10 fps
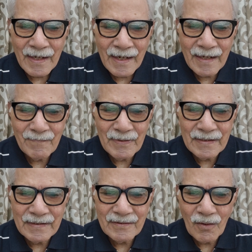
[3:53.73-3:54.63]
And
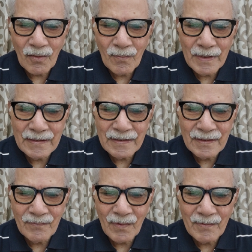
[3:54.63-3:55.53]
B is documented
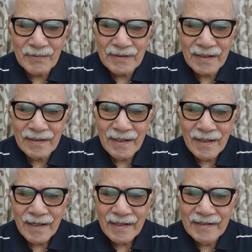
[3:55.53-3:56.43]
information
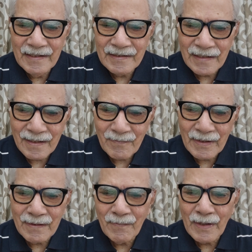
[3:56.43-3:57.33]

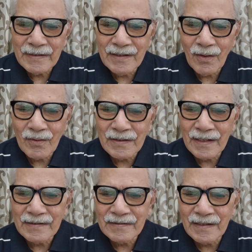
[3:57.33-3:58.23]
determined by the
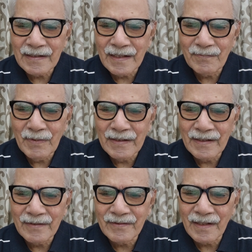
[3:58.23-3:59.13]
organization as being
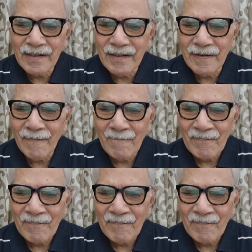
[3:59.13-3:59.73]
necessary